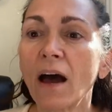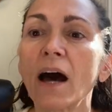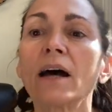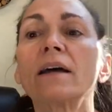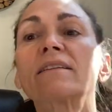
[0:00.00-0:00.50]

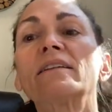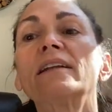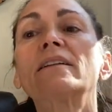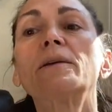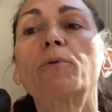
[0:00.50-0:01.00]
Uh, it's
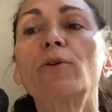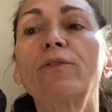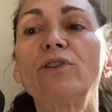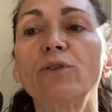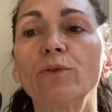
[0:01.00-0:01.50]
clinically
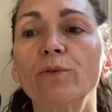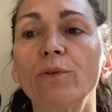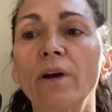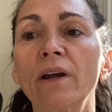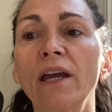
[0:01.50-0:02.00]
proven
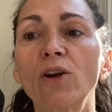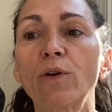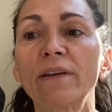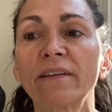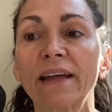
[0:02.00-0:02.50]
to
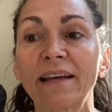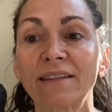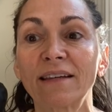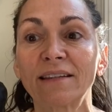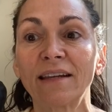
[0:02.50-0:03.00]
increase
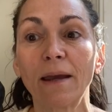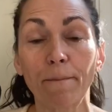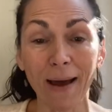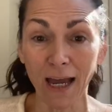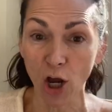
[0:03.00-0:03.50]
elasticity
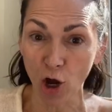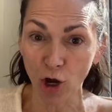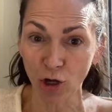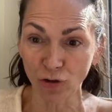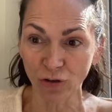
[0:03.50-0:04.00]
by
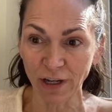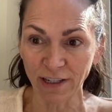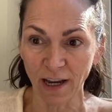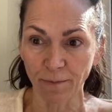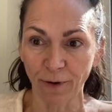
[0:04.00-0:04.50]

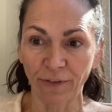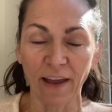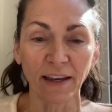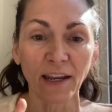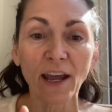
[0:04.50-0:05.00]

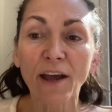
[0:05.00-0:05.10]
110%,